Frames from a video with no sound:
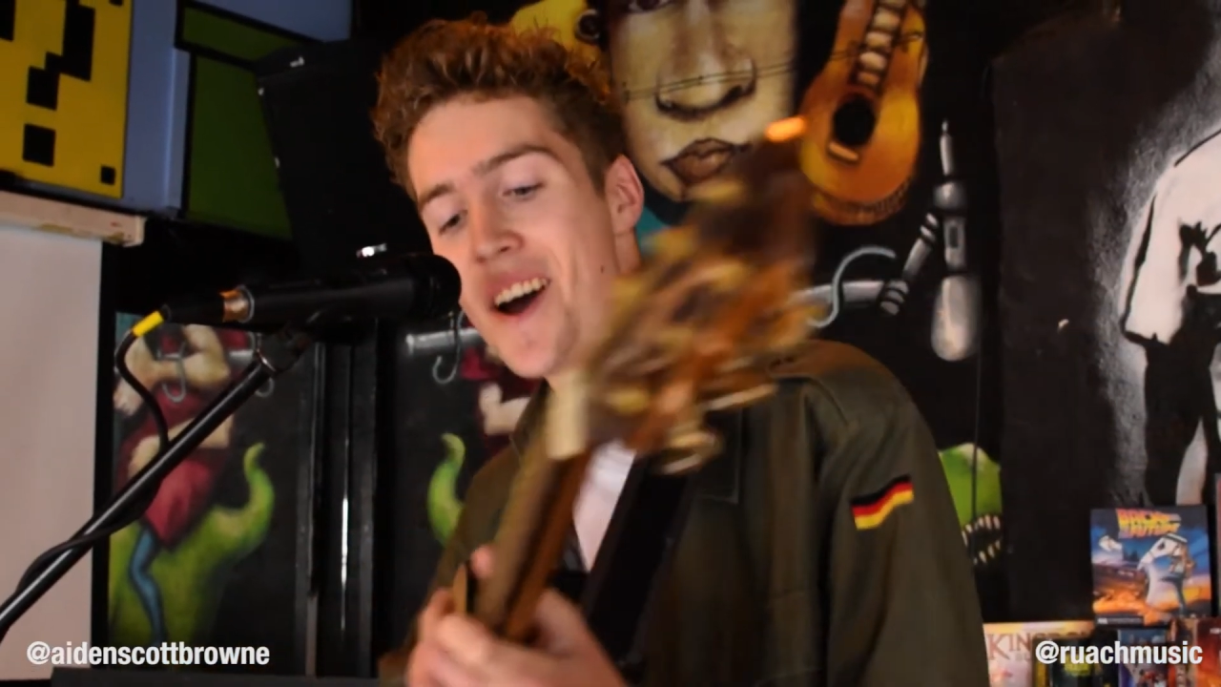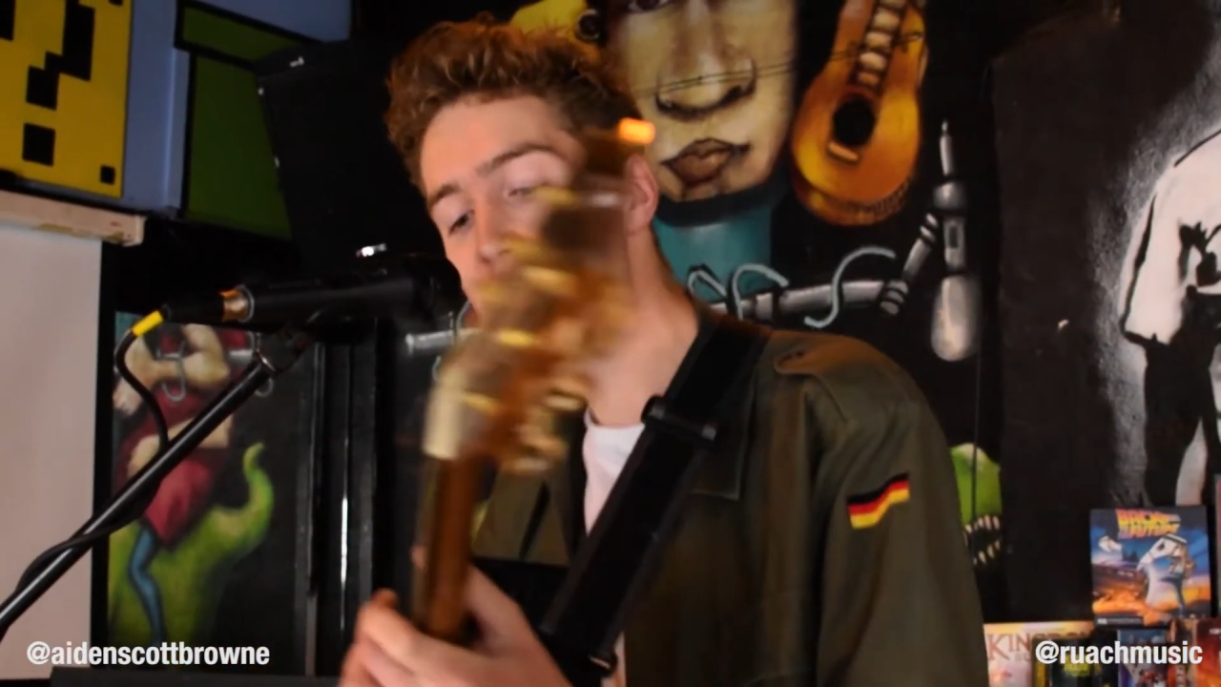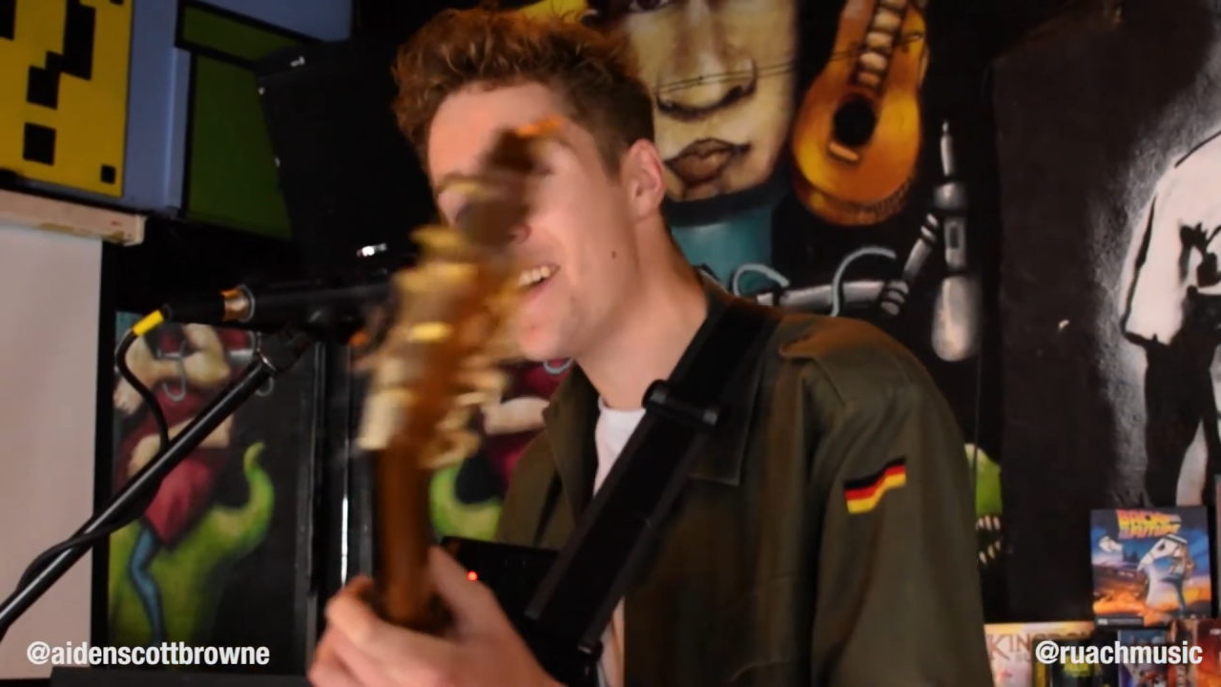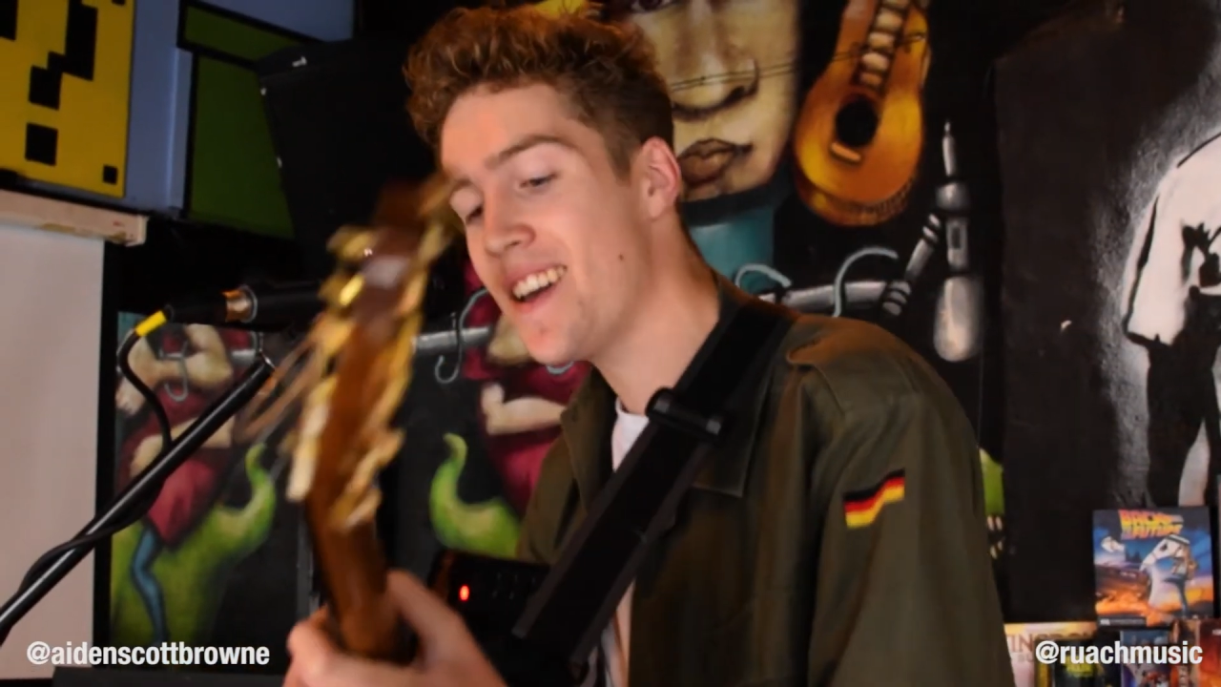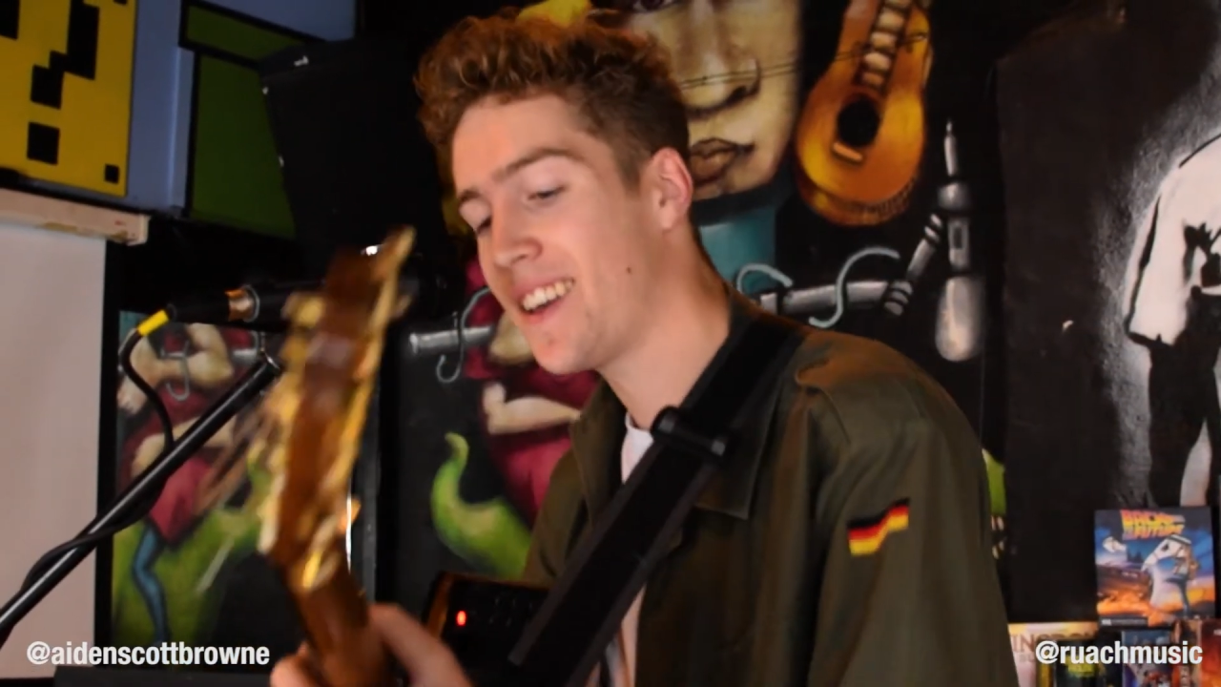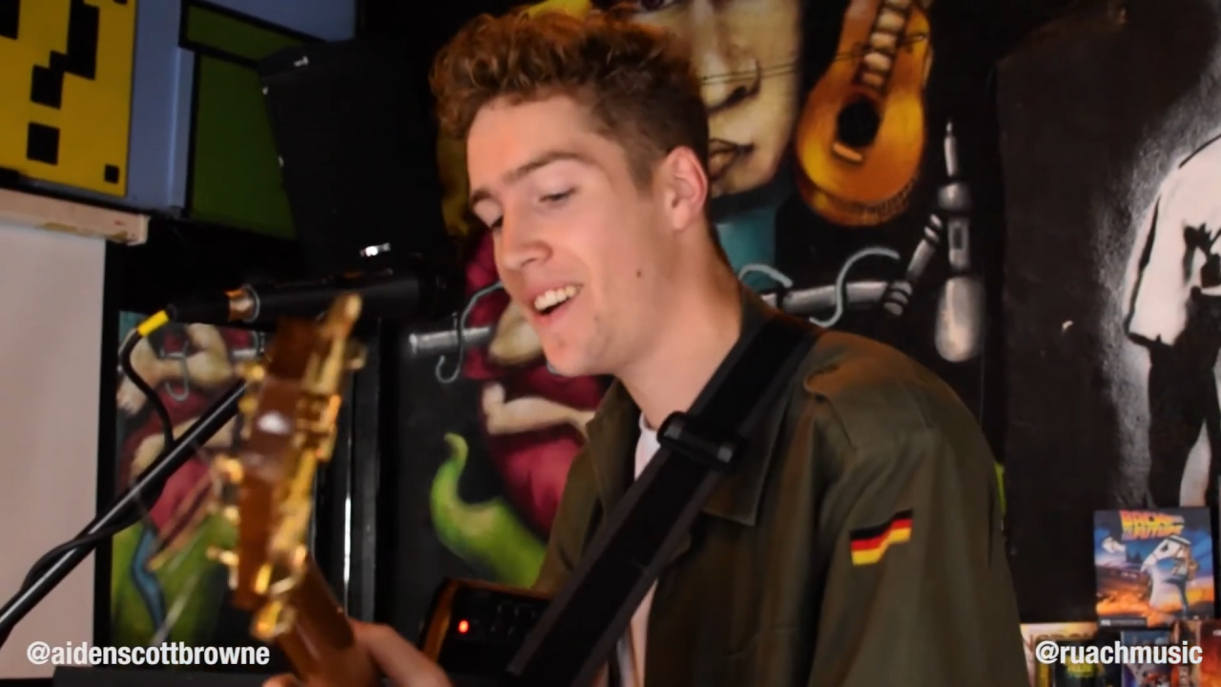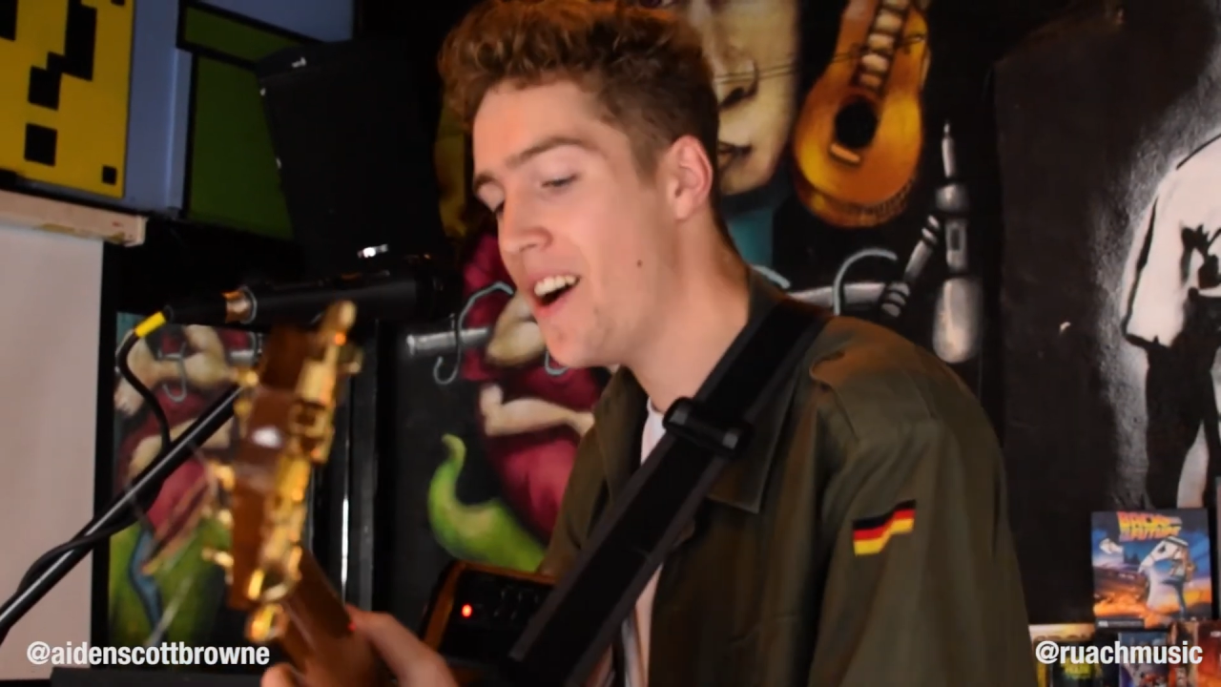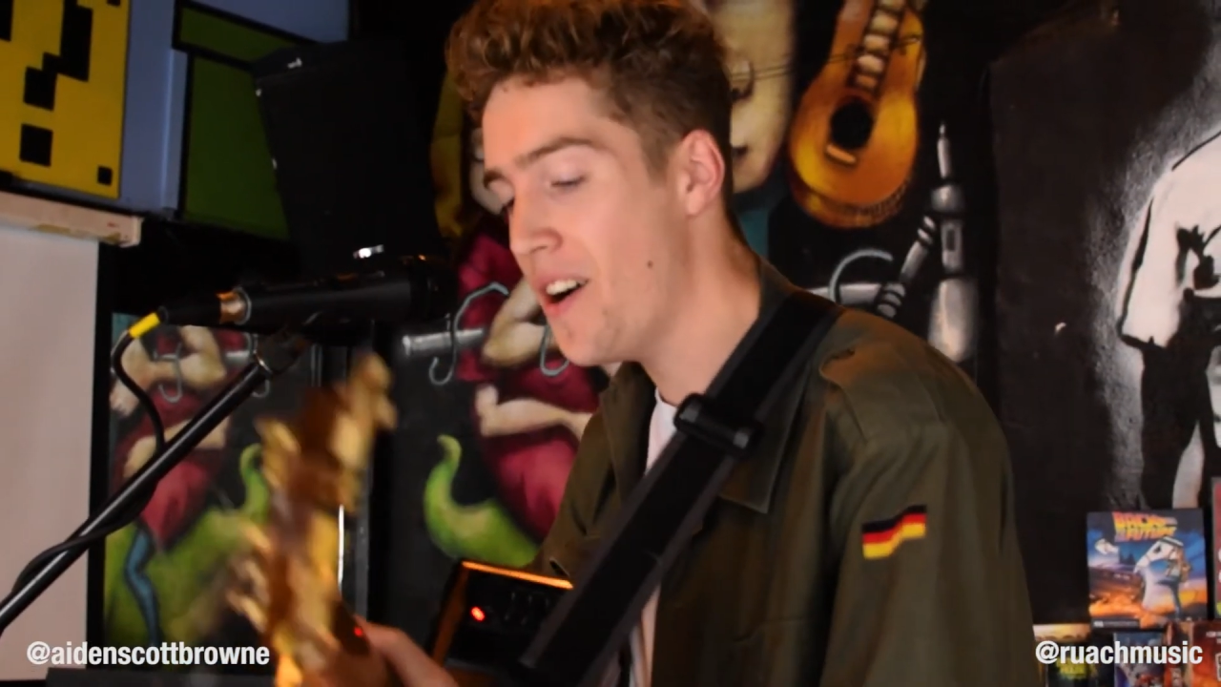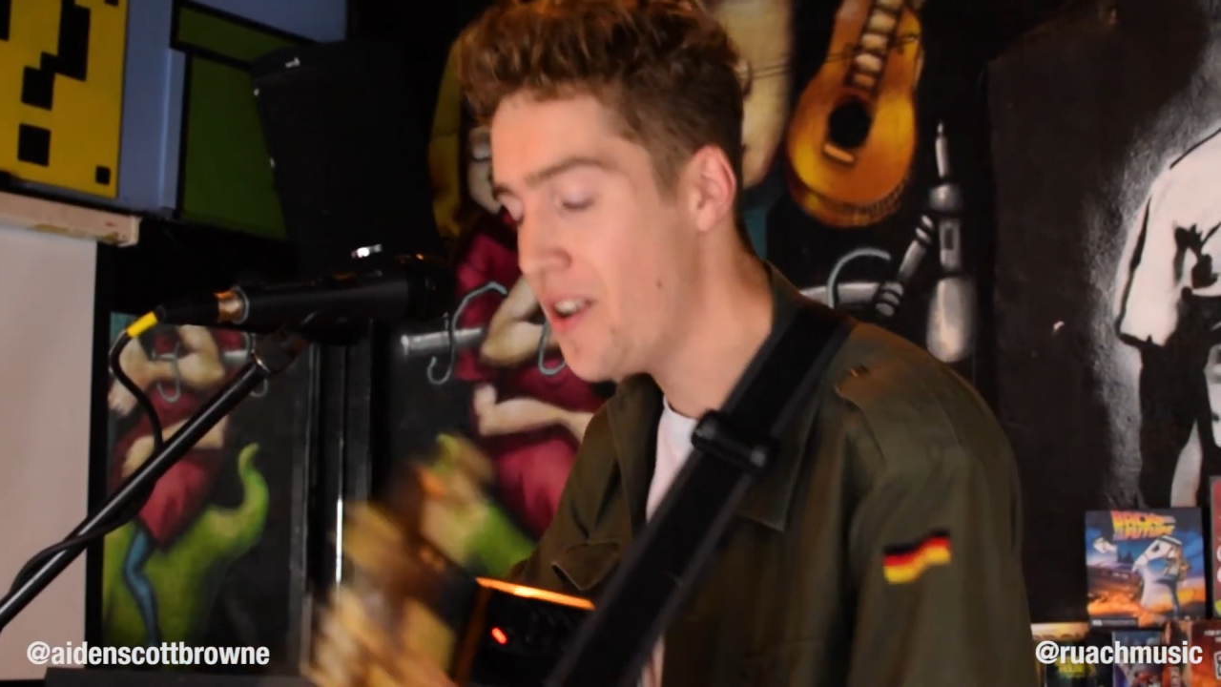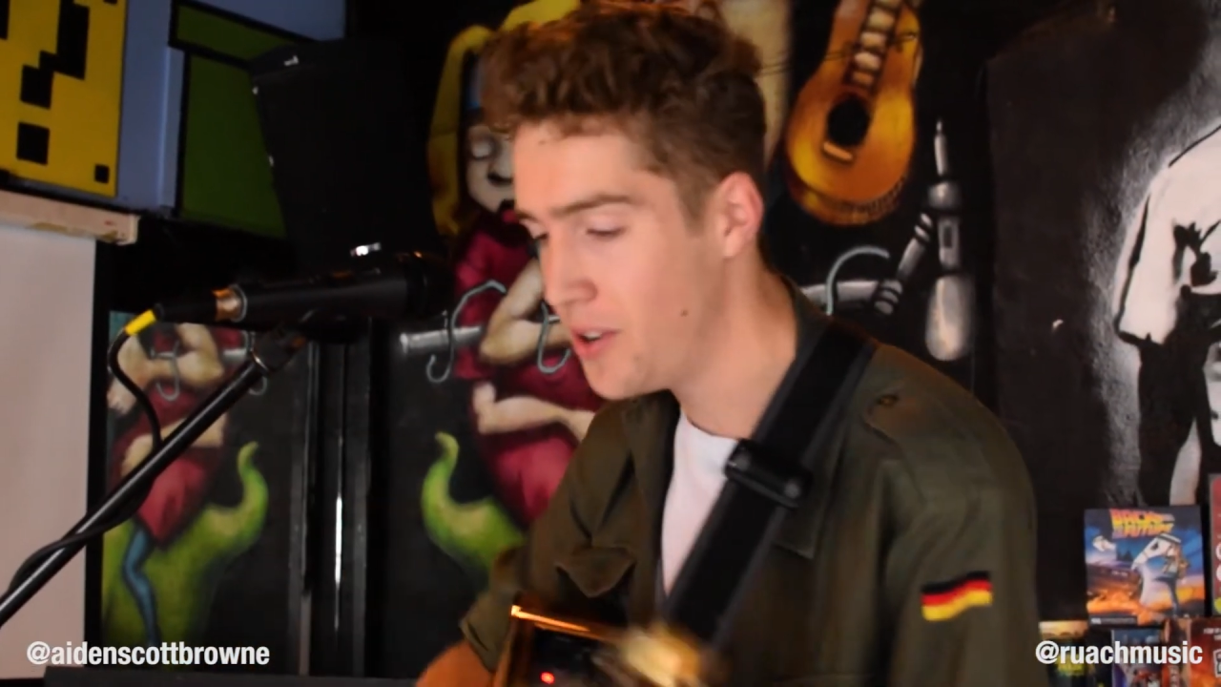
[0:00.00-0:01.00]
Shaky
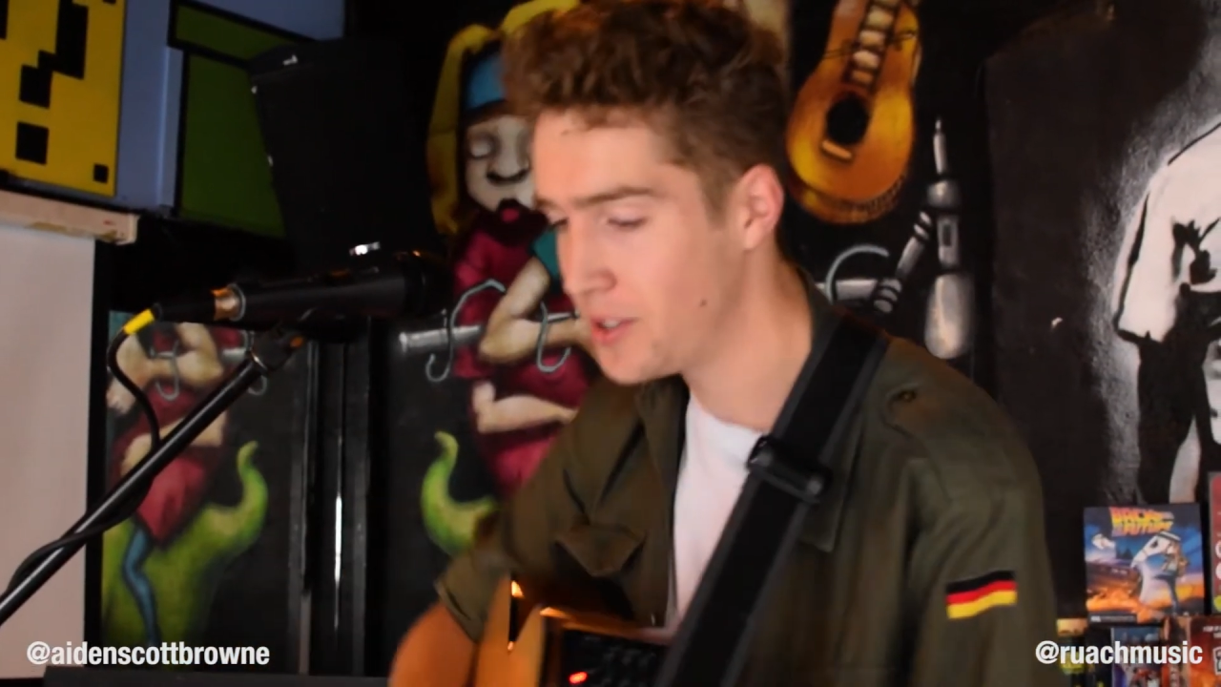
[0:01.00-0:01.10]
Graves,